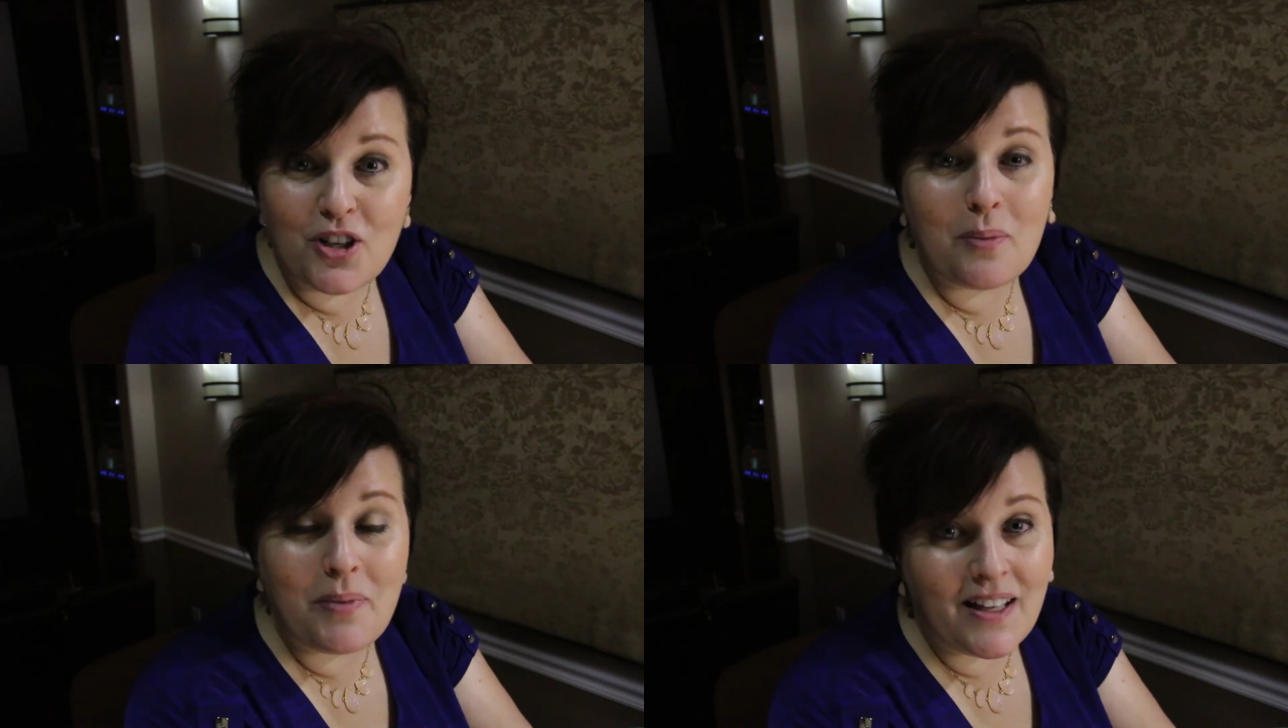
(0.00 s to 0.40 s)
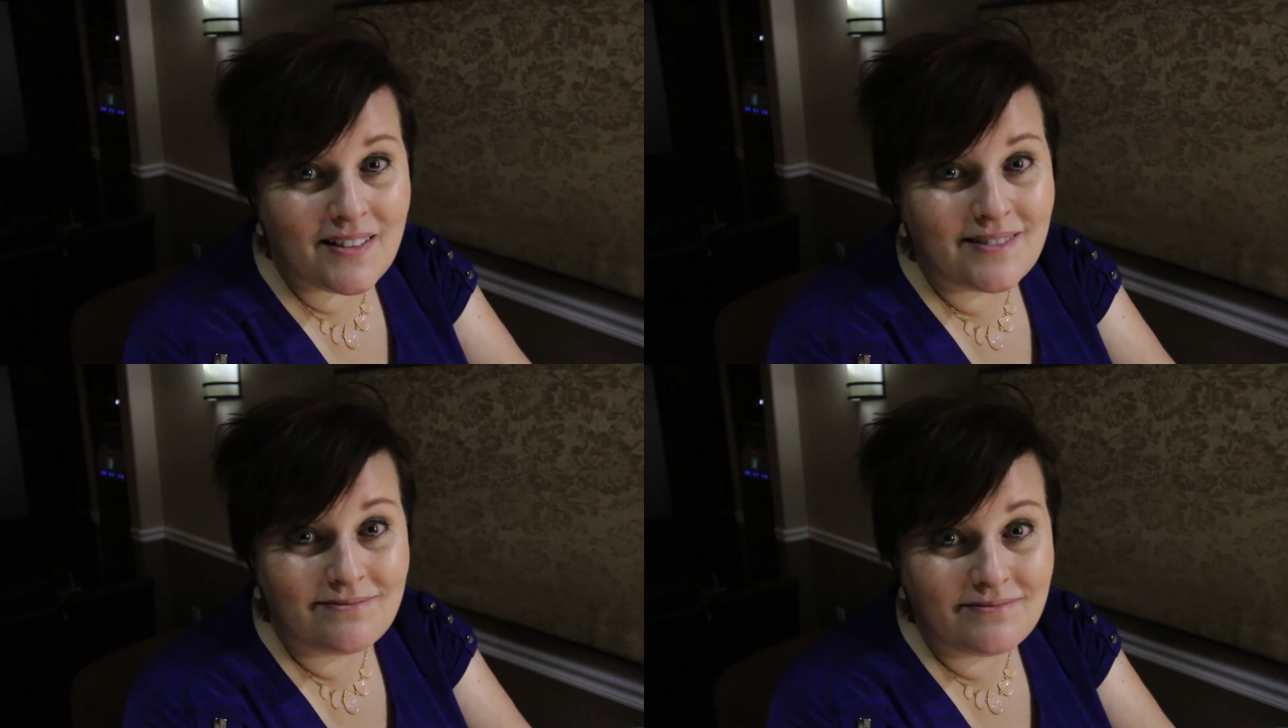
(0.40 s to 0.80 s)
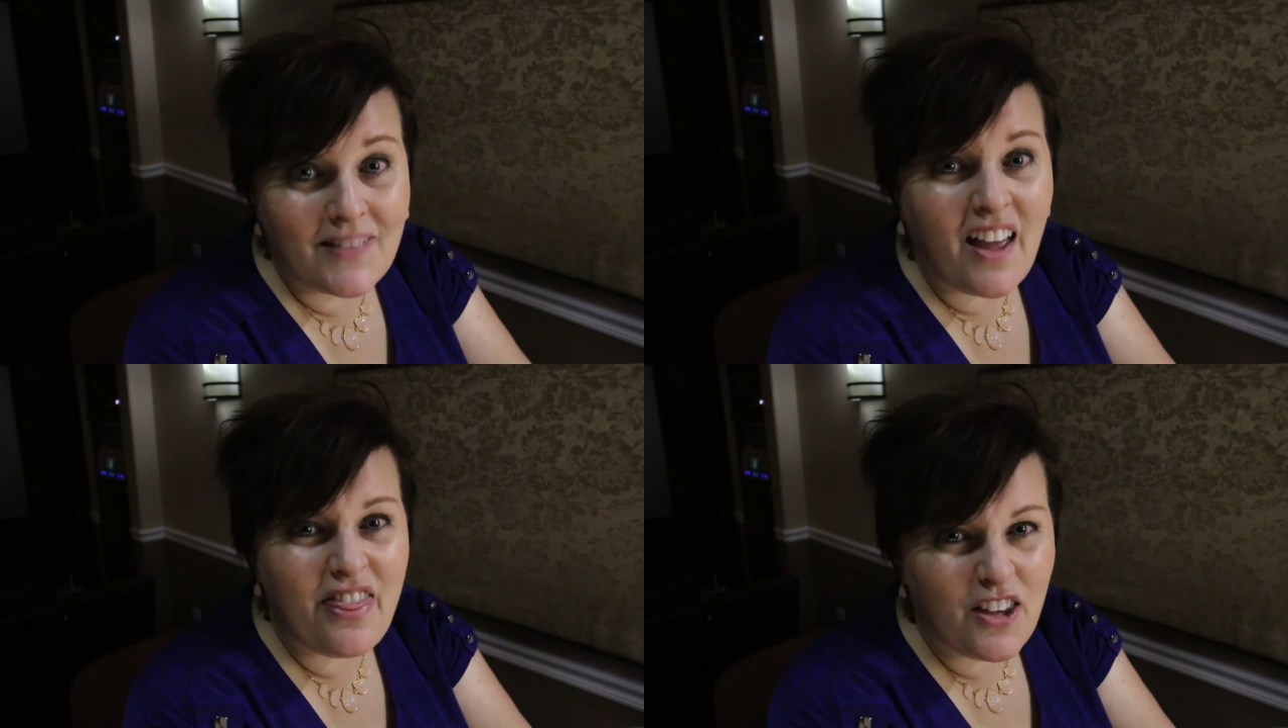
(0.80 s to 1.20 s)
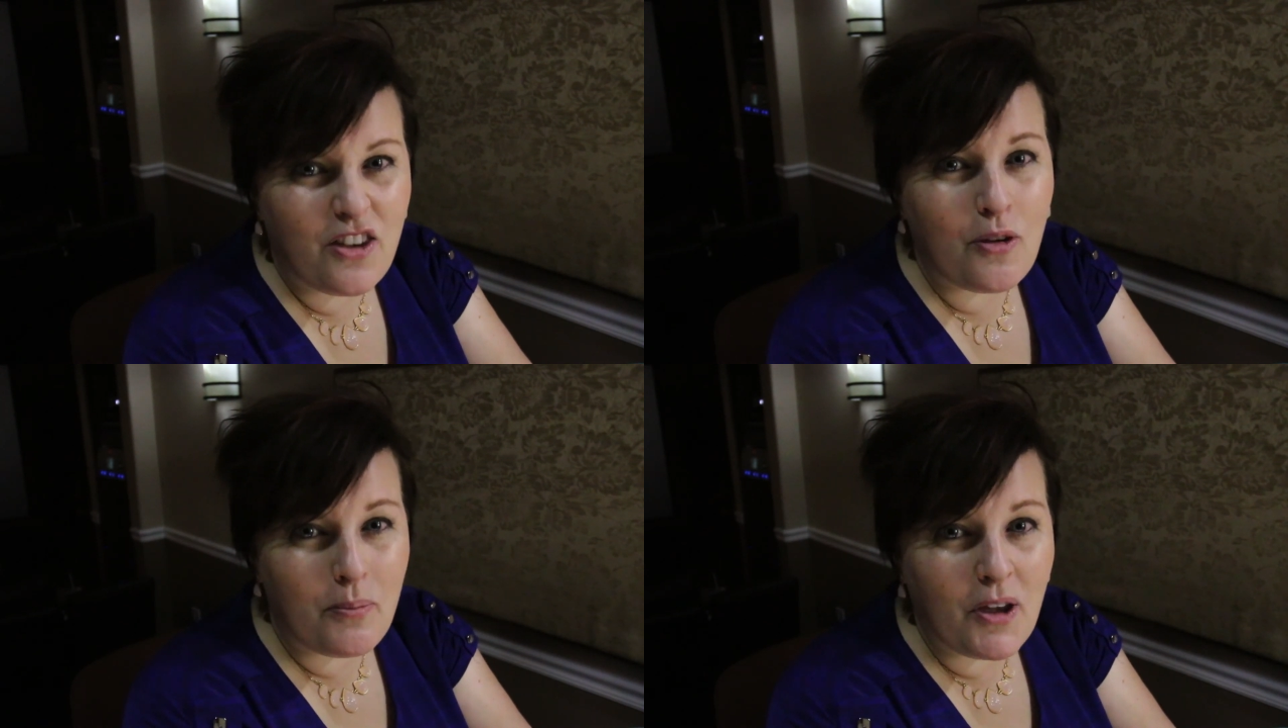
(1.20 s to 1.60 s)
your bed. I think
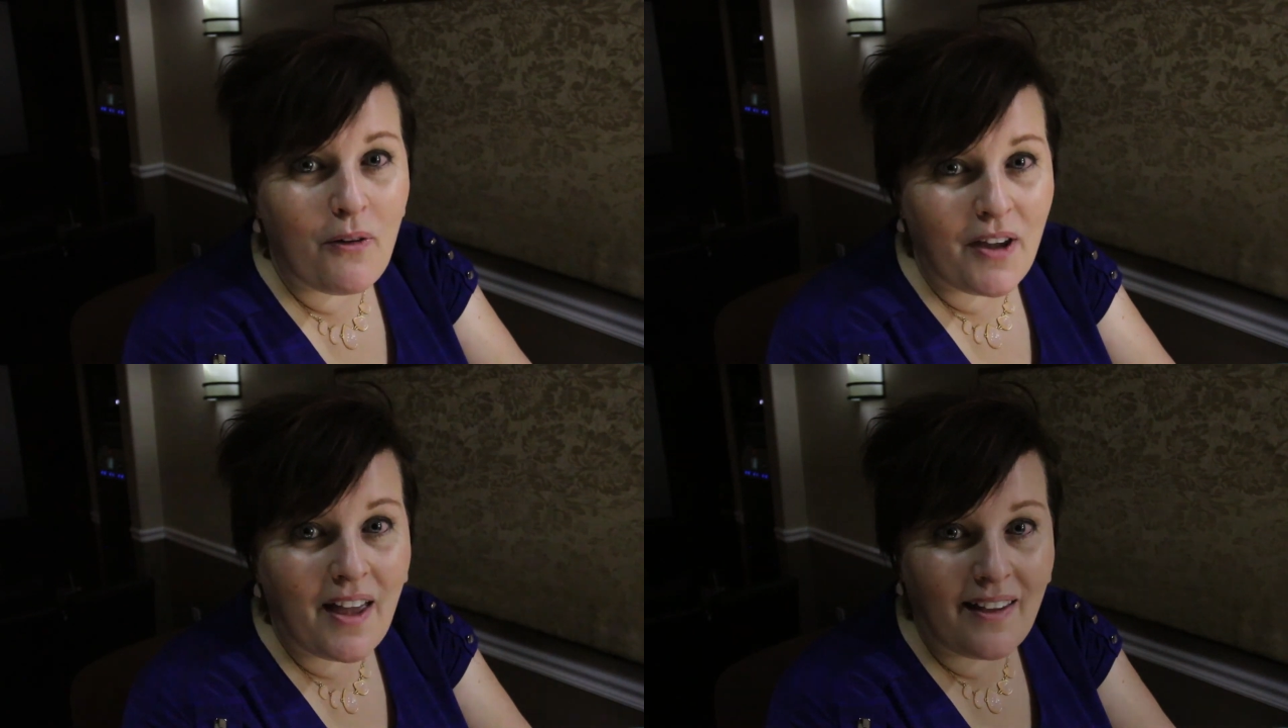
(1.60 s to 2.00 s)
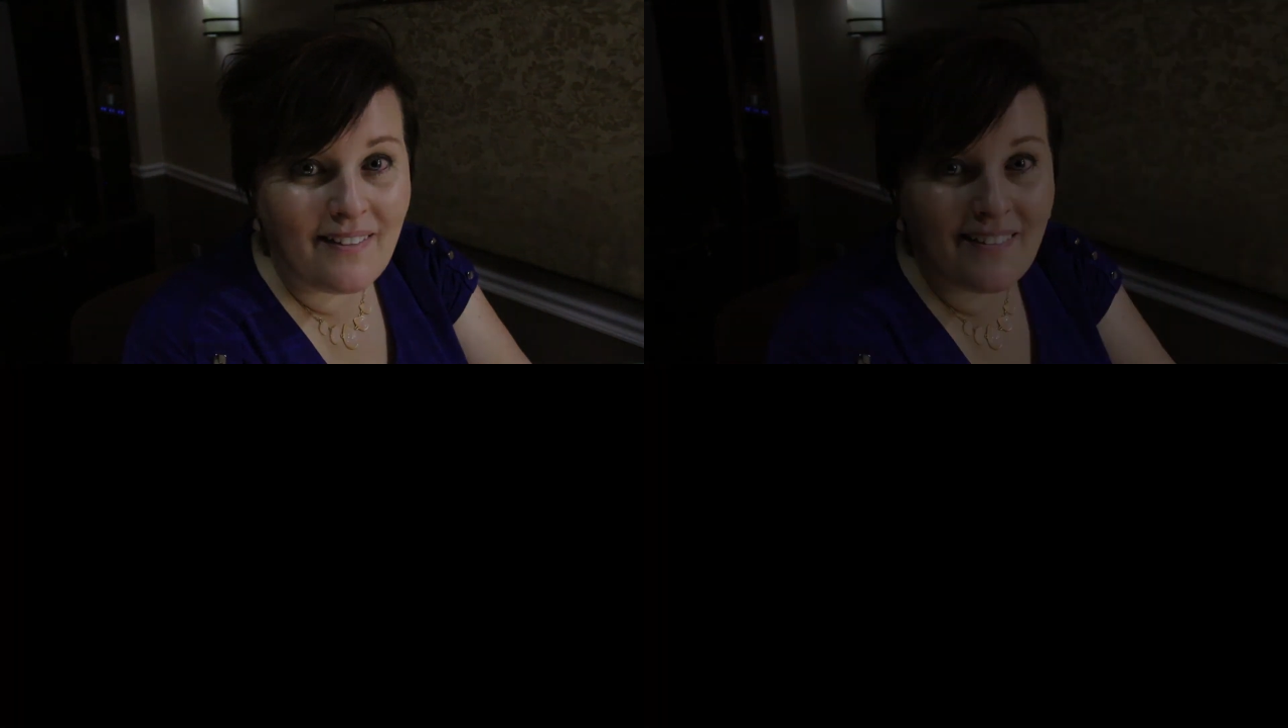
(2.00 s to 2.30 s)
you'll be okay,